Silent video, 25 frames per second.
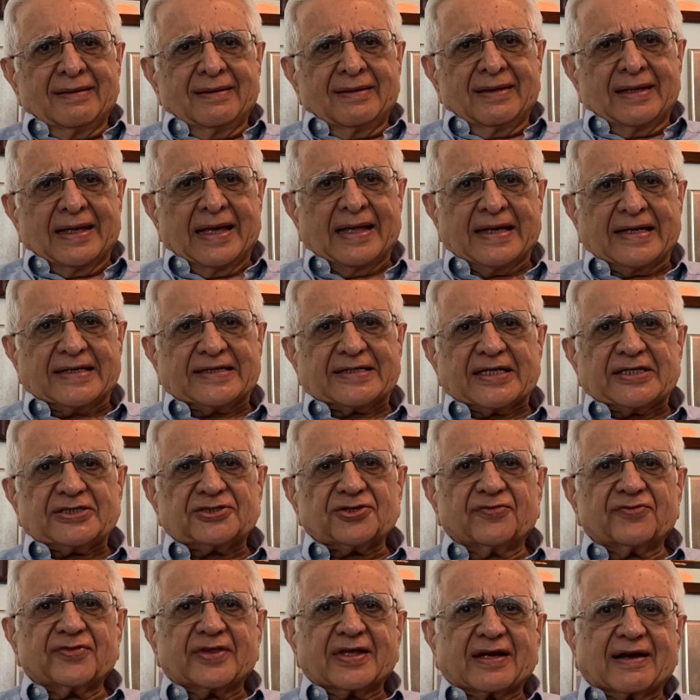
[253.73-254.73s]
heritage
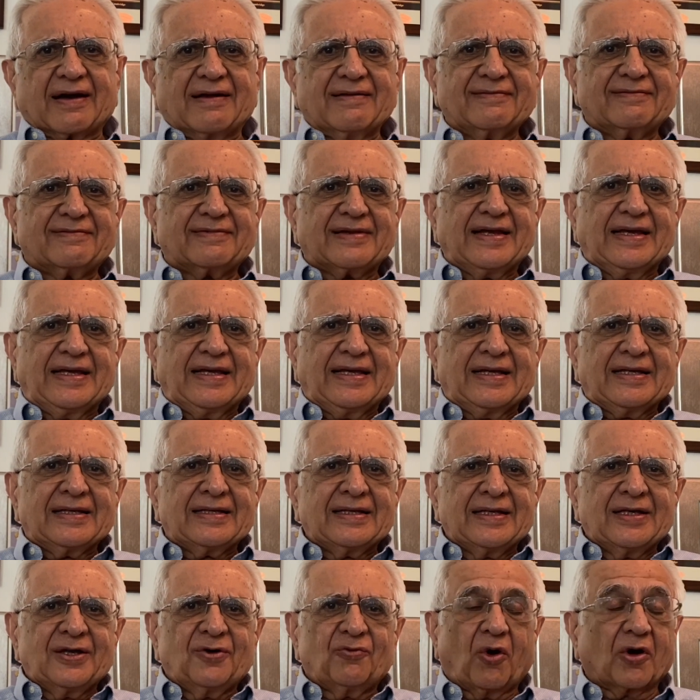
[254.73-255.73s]
of the country,
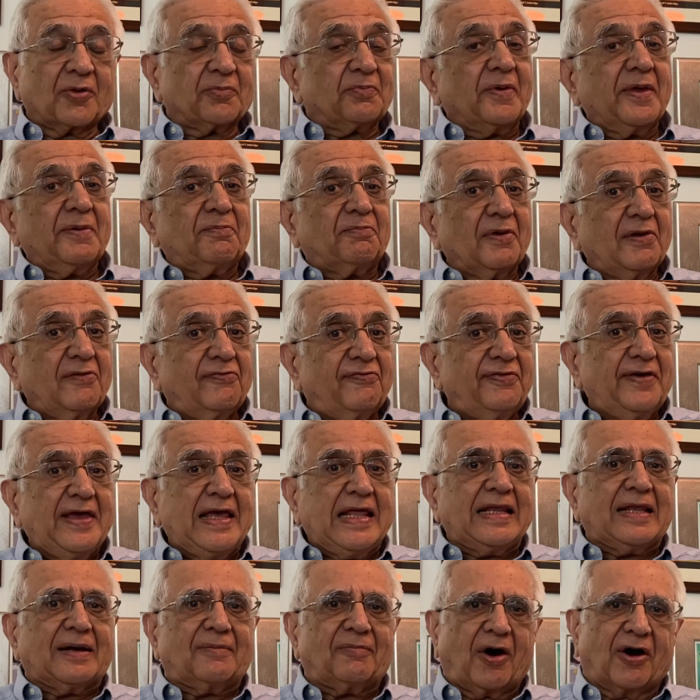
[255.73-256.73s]
what people
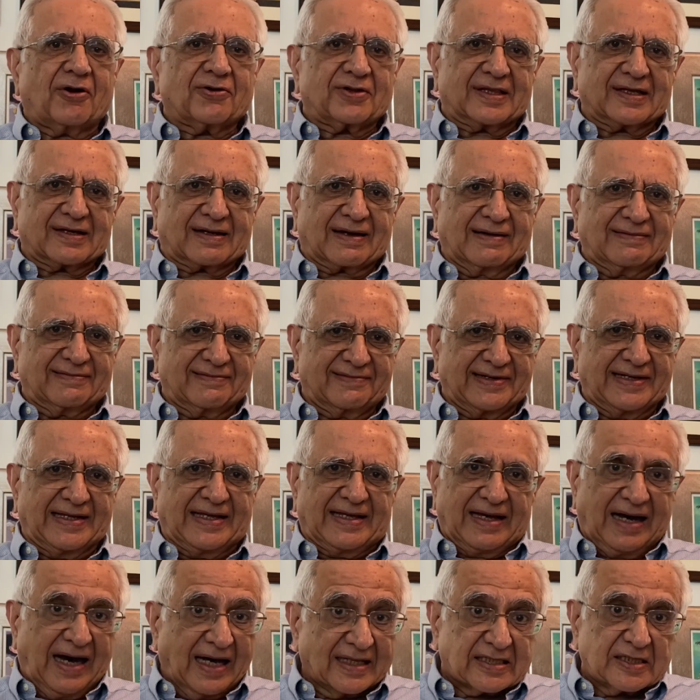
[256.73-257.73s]
feel about the country,
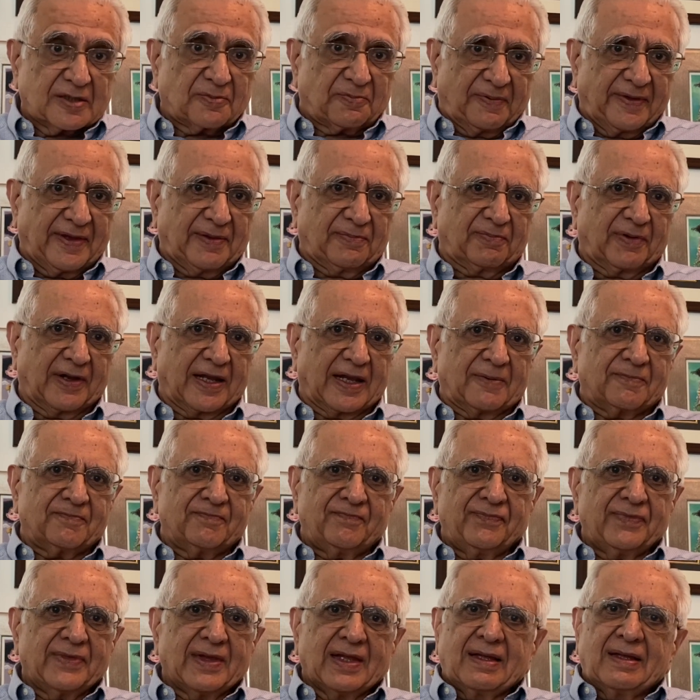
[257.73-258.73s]
other people.
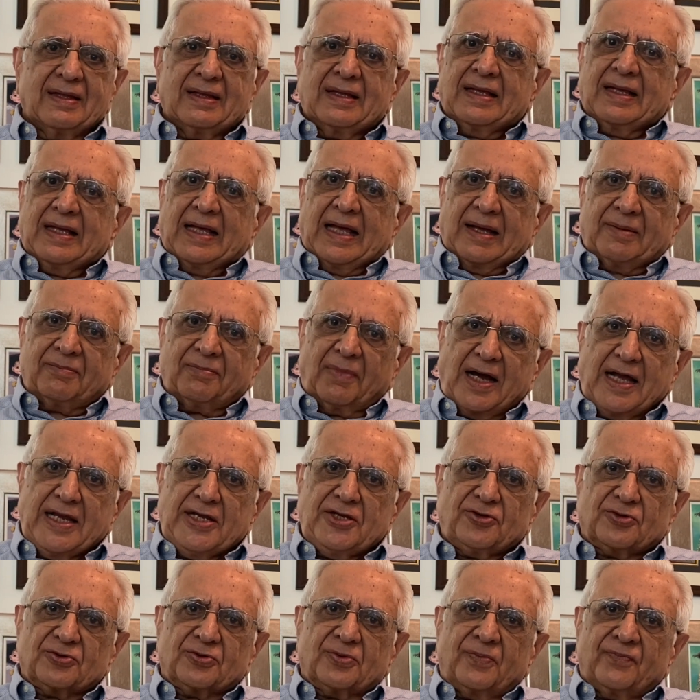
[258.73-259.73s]
And
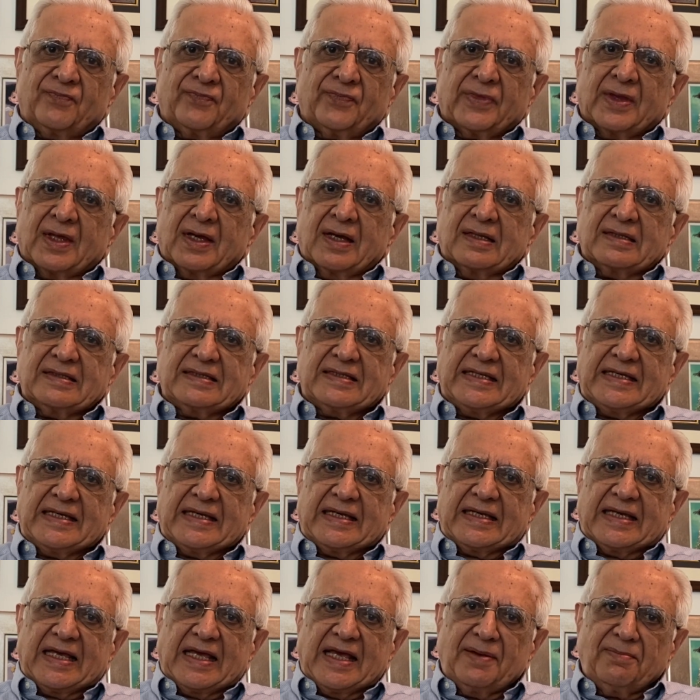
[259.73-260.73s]
mind you, the
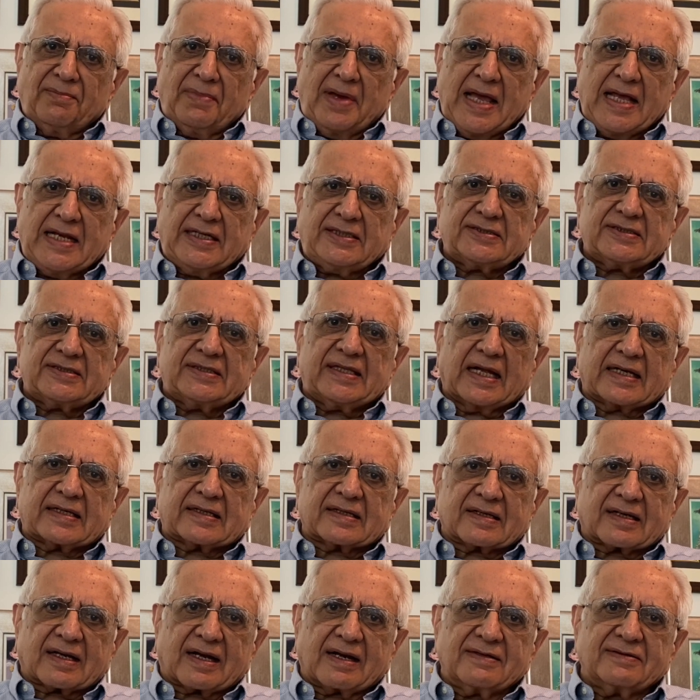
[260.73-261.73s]
image that
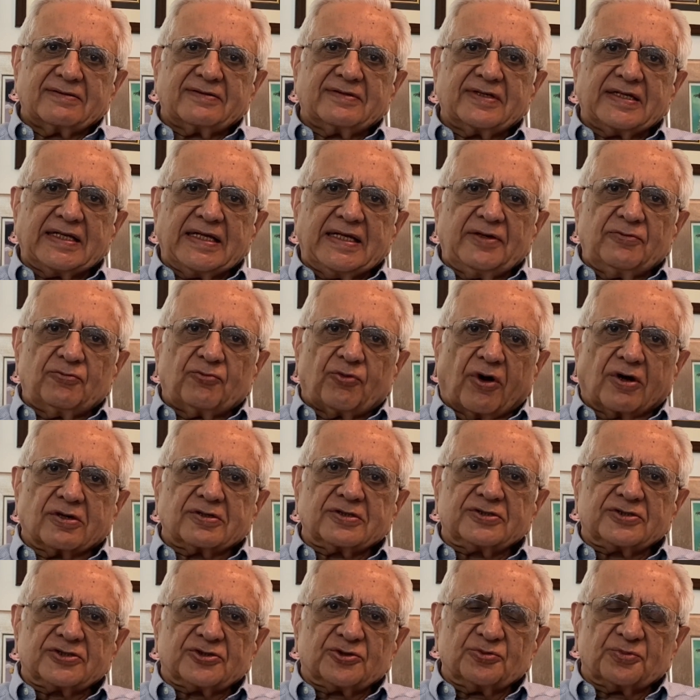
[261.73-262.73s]
a country
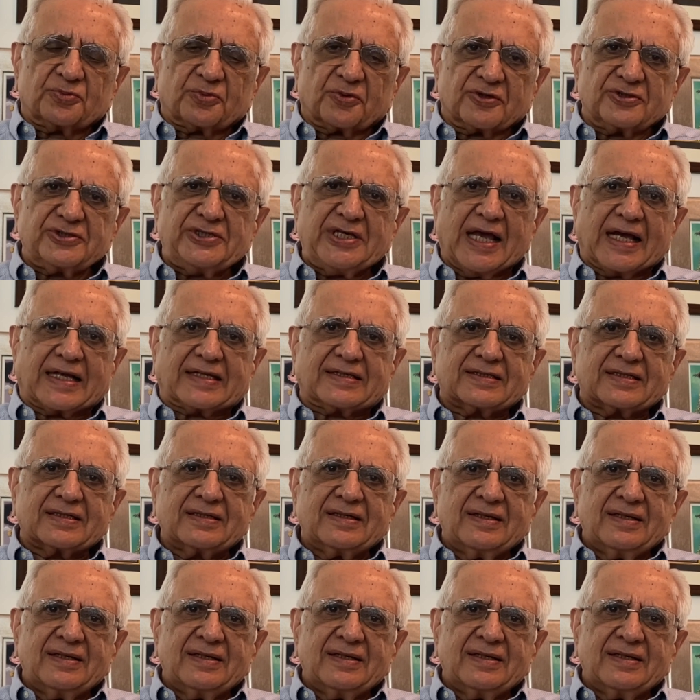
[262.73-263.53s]
wants to project